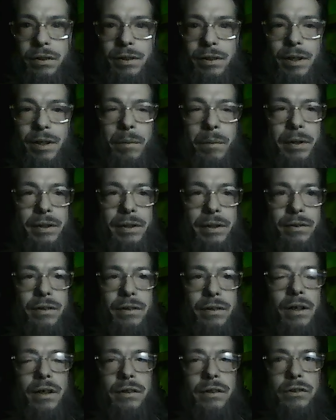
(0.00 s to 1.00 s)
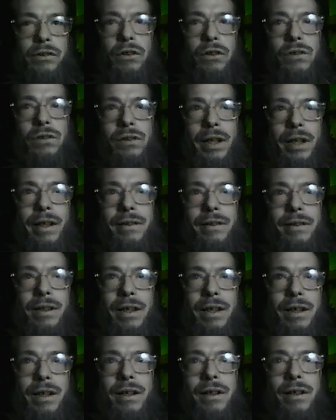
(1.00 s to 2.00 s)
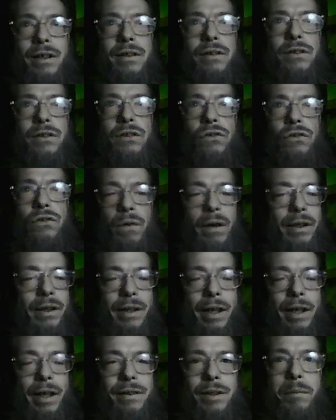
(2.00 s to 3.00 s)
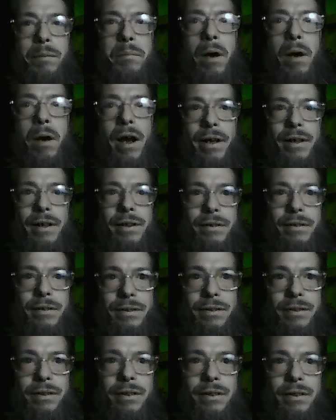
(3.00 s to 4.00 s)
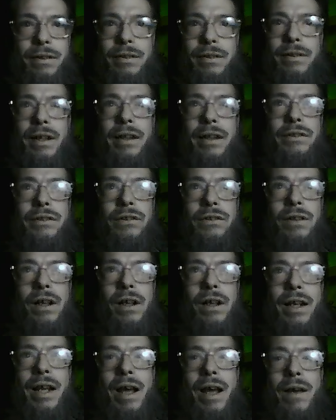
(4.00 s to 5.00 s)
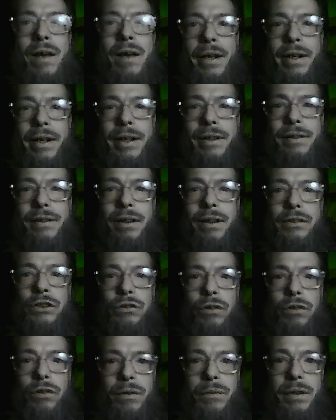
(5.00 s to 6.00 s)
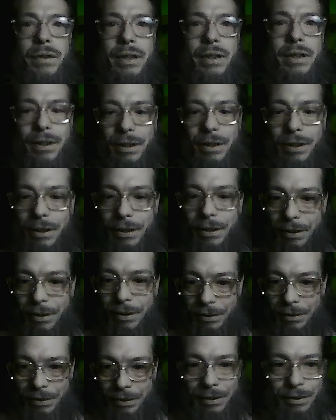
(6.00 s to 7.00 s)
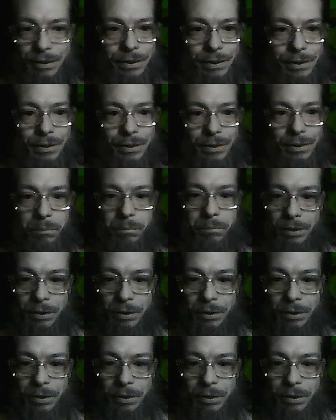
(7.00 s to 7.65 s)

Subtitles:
That means just legacy, straight legacy BIOS that do not have any such UEFI. This system